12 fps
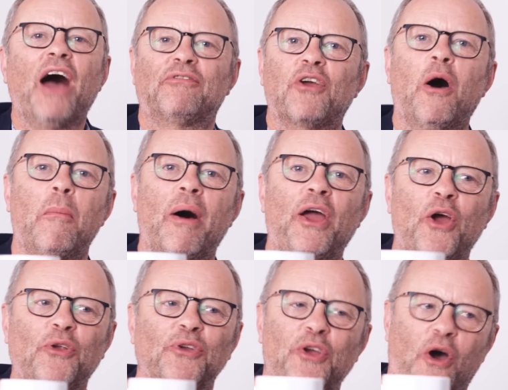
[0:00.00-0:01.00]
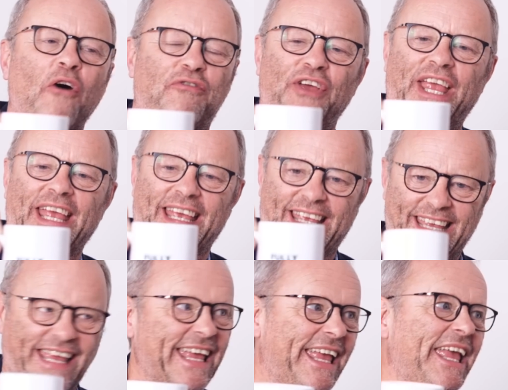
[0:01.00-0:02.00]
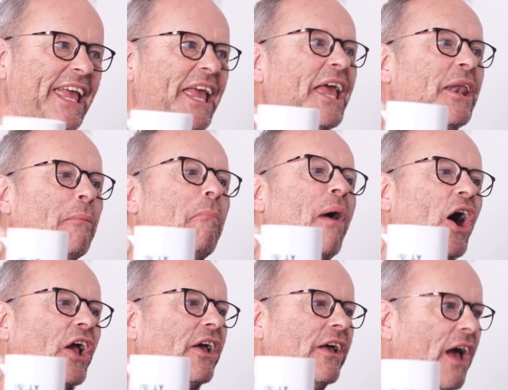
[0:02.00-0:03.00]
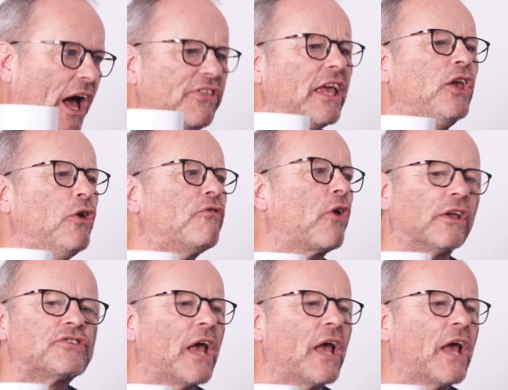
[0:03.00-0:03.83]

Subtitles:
I've got my own coffee in a mug. I think you've got